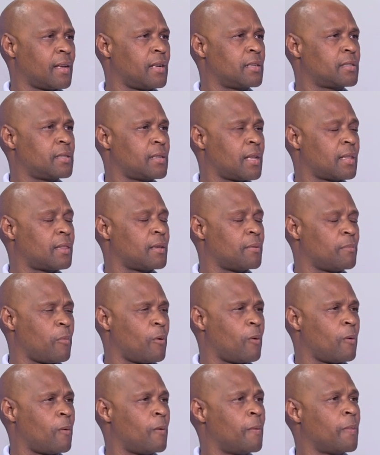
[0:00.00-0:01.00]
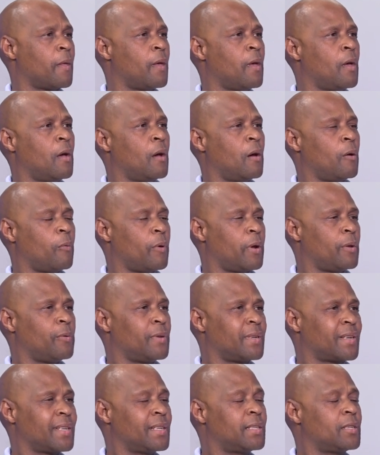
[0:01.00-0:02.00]
else, nothing more. When
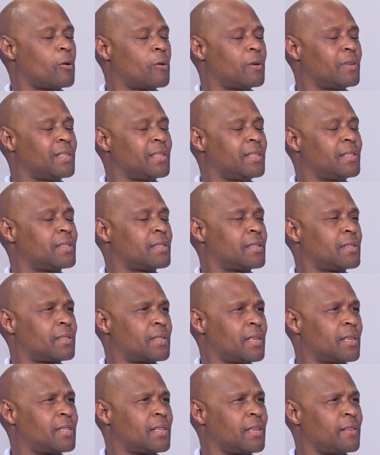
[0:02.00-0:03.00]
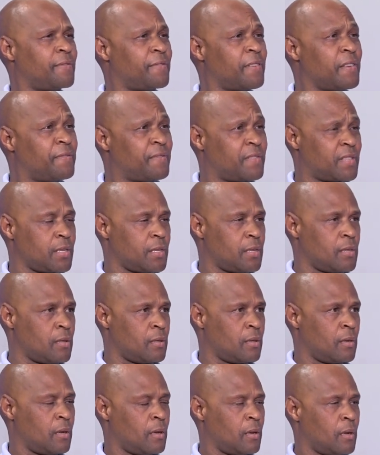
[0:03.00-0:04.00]
we read on it, section
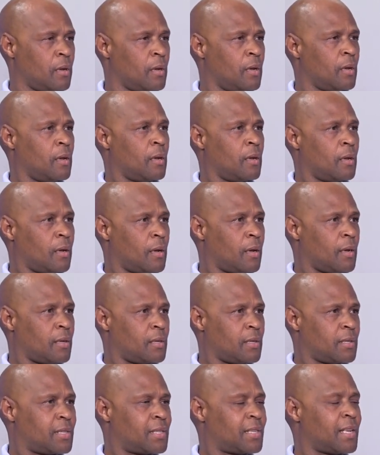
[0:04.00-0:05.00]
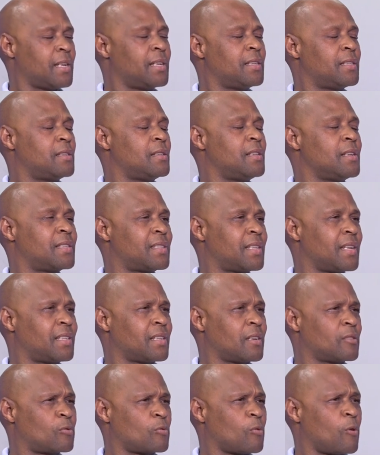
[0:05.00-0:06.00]
15, state the
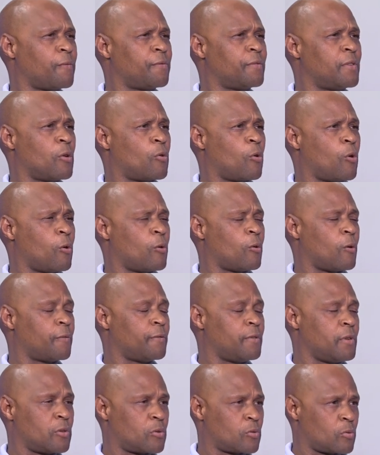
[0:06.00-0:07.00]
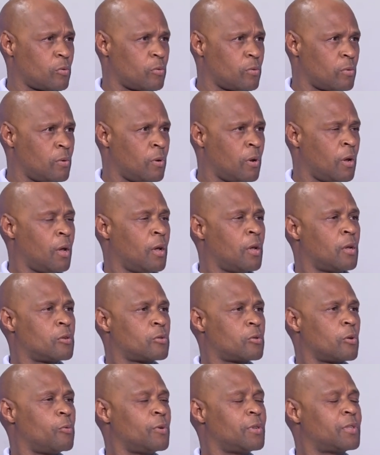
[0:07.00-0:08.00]
status of the core of the school.
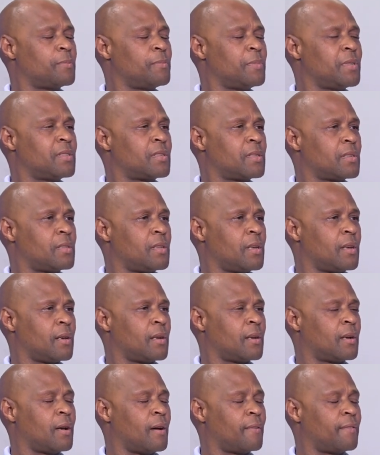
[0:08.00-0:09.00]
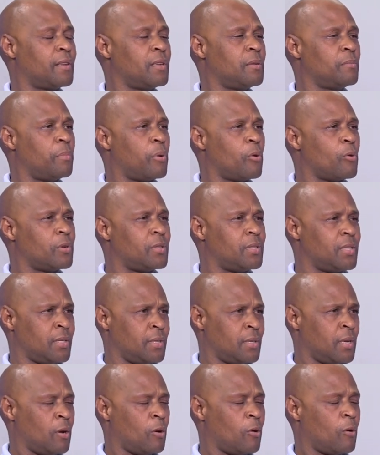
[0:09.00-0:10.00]
So which means the governing body,
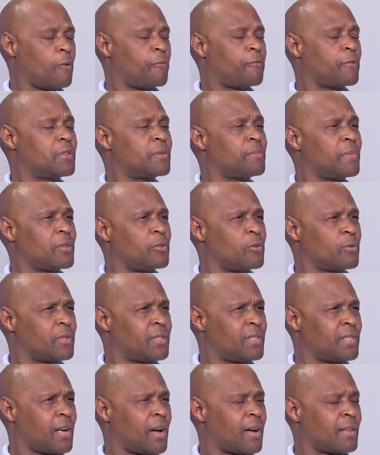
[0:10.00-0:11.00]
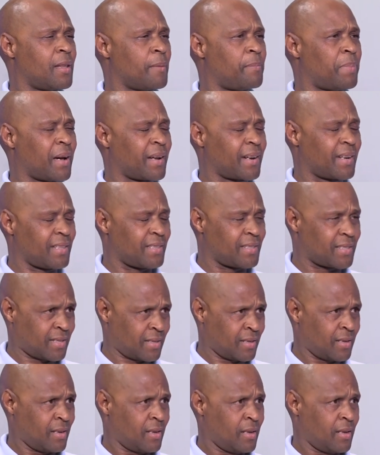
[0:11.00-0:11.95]
of which majority are the parents,